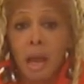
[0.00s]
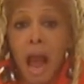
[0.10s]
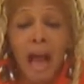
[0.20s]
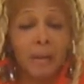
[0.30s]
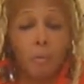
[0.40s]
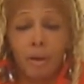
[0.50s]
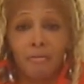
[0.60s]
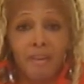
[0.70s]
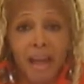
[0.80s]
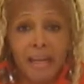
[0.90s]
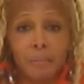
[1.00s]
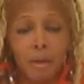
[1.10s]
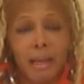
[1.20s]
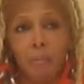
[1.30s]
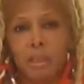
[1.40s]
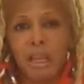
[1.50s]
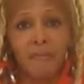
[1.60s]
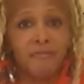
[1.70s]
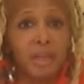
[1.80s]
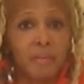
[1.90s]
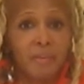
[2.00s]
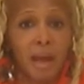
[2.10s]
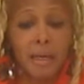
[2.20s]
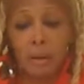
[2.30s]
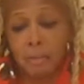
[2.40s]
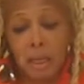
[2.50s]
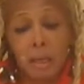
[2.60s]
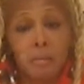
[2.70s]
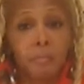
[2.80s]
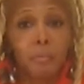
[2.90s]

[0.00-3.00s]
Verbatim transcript: I didn't want to fight anymore, like I was not fist fighting, I was like,